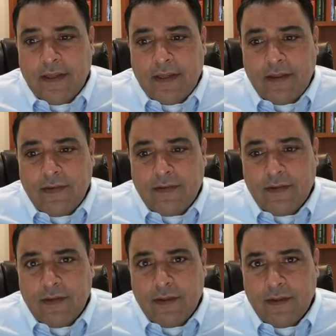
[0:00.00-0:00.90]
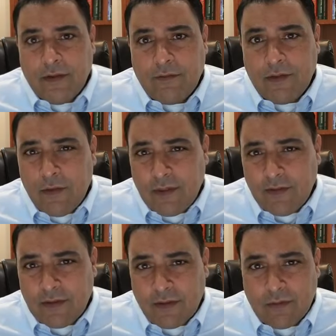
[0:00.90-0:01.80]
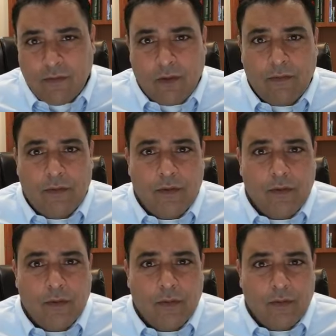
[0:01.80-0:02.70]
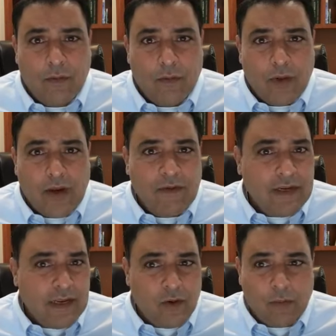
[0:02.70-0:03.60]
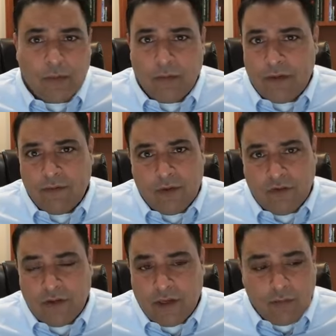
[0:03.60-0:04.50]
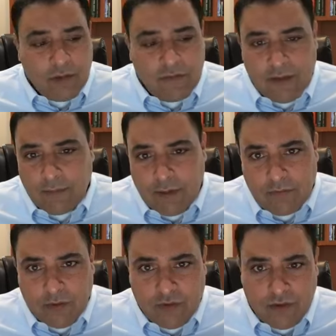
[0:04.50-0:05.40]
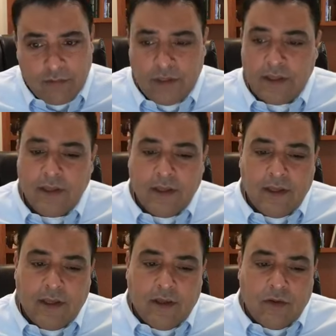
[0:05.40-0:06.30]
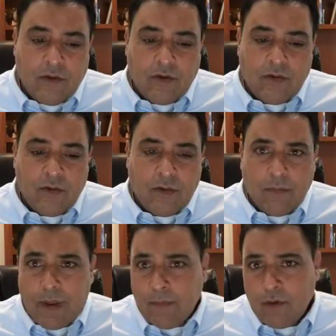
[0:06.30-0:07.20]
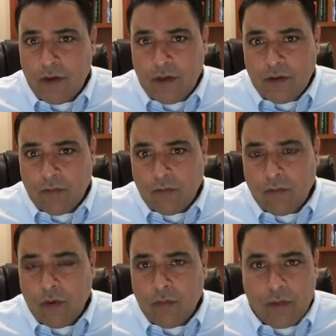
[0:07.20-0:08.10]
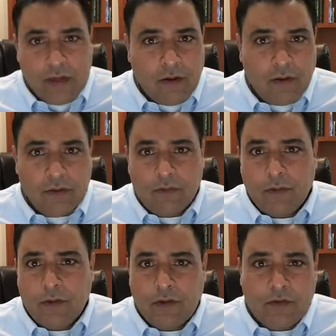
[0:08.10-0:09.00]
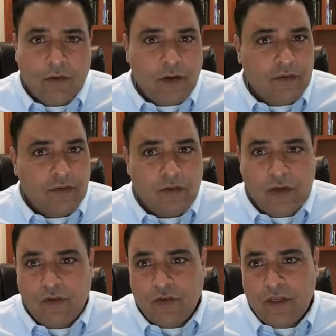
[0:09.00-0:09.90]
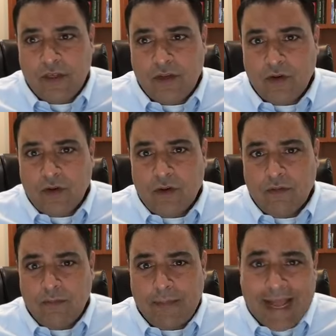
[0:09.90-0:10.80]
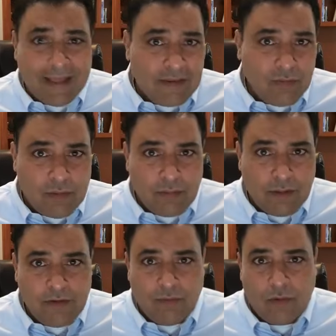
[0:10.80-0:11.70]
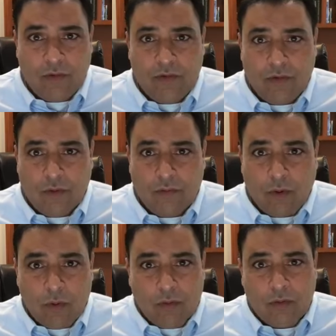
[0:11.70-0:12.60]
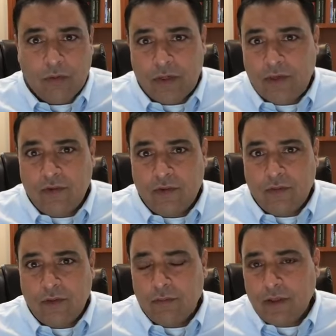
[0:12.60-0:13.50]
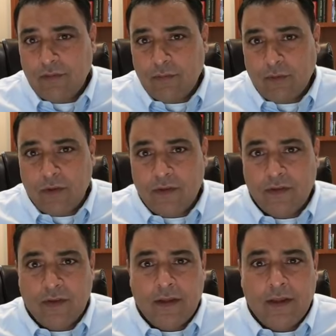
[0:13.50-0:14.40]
is you have two things that are involved with your everyday normal brain function. A normal everyday brain function could be your memory, your recall, your focus, your concentration, your balance when you play sports, your motor coordination when you play sports,